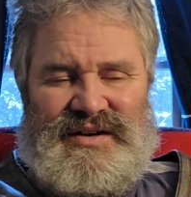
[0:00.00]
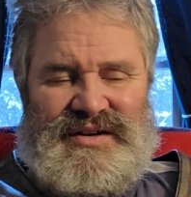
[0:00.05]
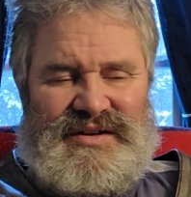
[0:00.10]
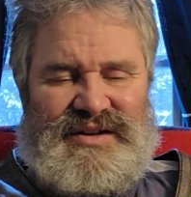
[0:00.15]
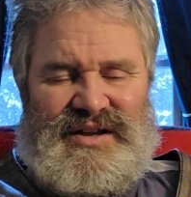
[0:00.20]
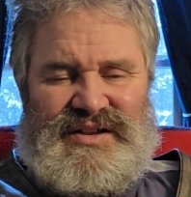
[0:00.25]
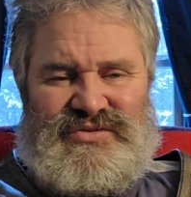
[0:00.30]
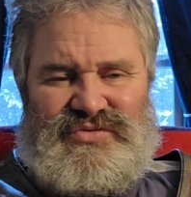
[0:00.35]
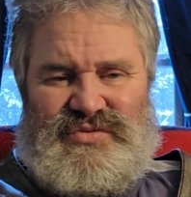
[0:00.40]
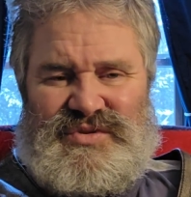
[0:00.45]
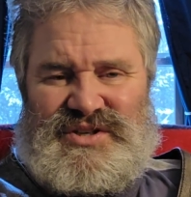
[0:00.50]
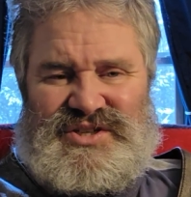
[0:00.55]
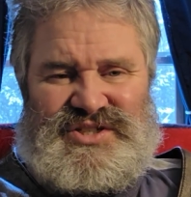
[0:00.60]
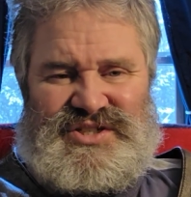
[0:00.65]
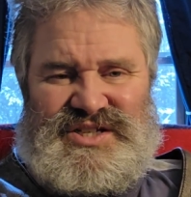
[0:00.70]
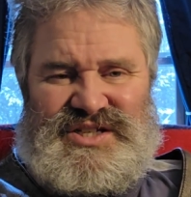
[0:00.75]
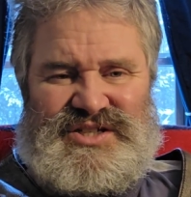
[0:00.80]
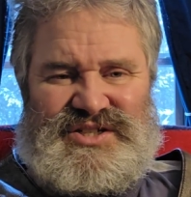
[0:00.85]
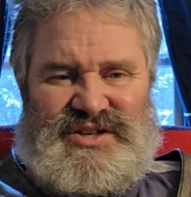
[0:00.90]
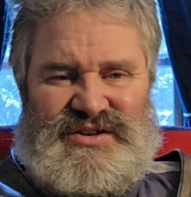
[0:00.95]
Now, through the
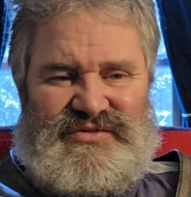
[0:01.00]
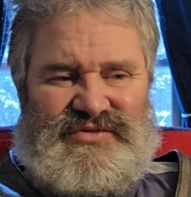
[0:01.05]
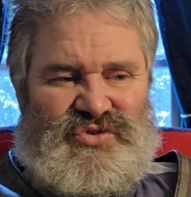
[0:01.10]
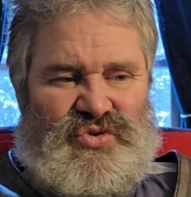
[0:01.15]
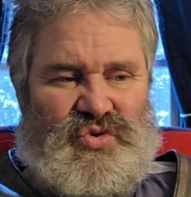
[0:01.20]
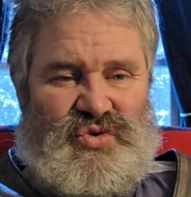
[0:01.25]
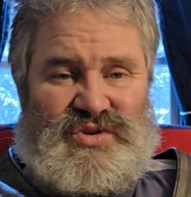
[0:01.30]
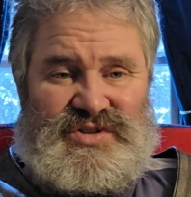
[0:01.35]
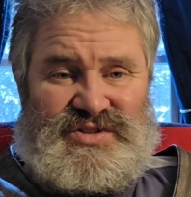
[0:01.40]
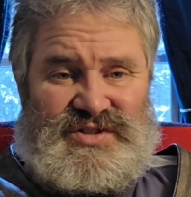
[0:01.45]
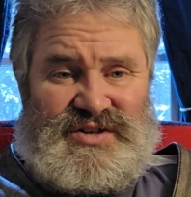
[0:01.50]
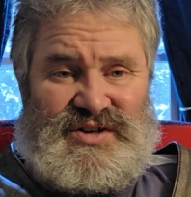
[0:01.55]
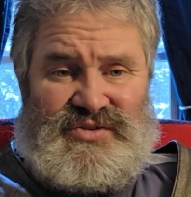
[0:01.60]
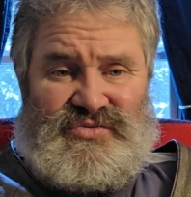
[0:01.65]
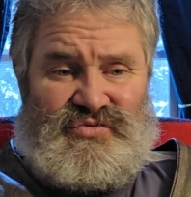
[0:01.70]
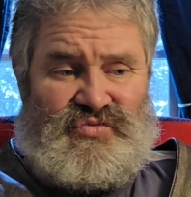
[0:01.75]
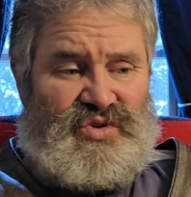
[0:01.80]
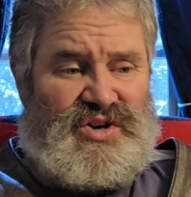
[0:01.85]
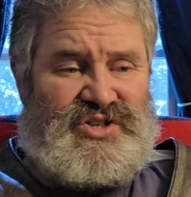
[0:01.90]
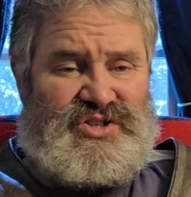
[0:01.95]
season, of course, it
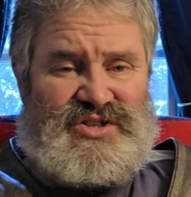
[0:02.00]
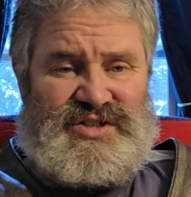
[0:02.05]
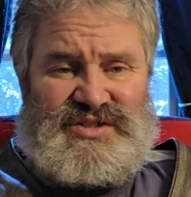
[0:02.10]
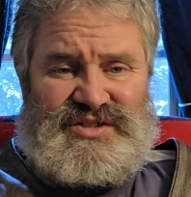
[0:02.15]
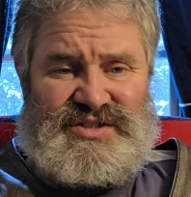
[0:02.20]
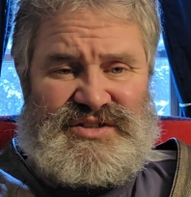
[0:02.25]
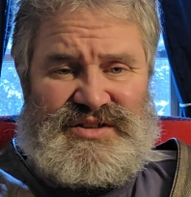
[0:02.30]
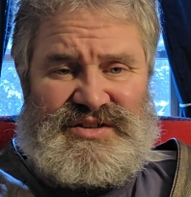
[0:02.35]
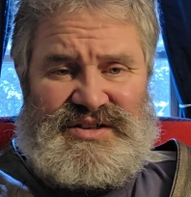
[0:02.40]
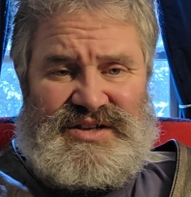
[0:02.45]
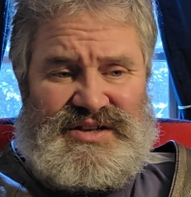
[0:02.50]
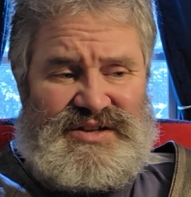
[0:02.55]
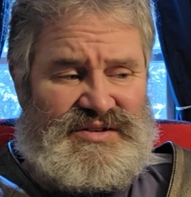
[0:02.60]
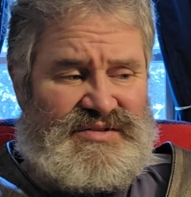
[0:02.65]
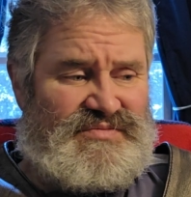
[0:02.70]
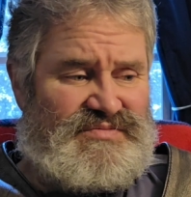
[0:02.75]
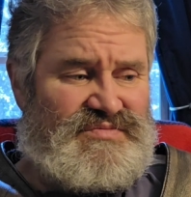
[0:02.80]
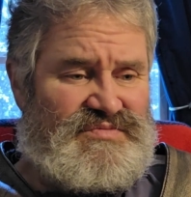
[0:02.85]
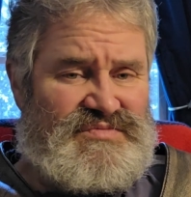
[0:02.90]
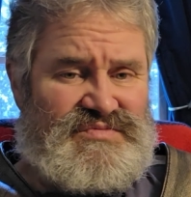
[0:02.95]
enriches the
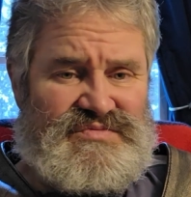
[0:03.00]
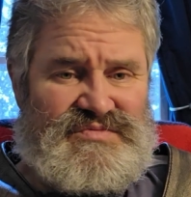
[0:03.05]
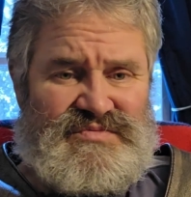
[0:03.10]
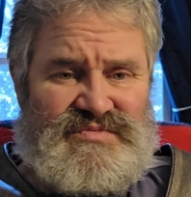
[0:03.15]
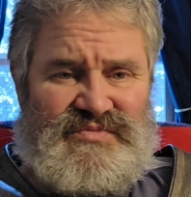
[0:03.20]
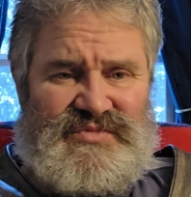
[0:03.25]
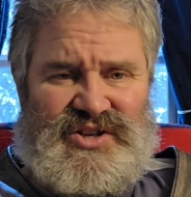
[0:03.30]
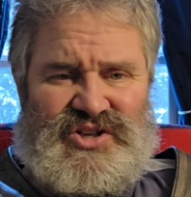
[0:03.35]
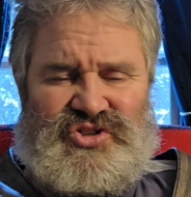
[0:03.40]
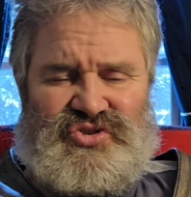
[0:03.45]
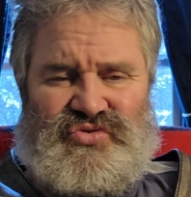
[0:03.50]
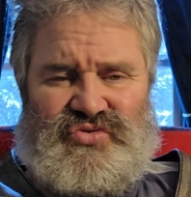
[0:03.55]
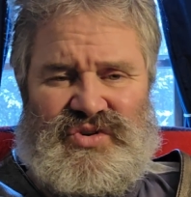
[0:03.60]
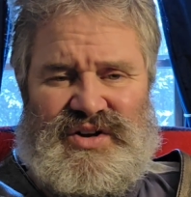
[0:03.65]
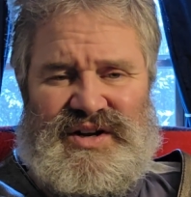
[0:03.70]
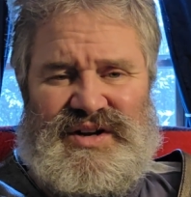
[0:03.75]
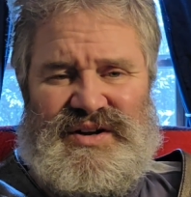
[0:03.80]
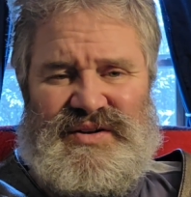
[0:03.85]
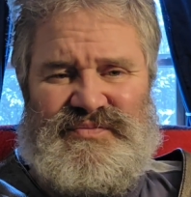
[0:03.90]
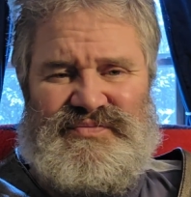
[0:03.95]

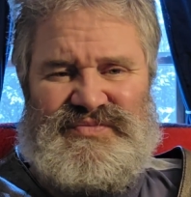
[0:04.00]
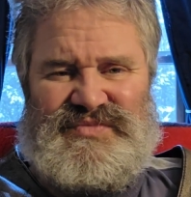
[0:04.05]
tree,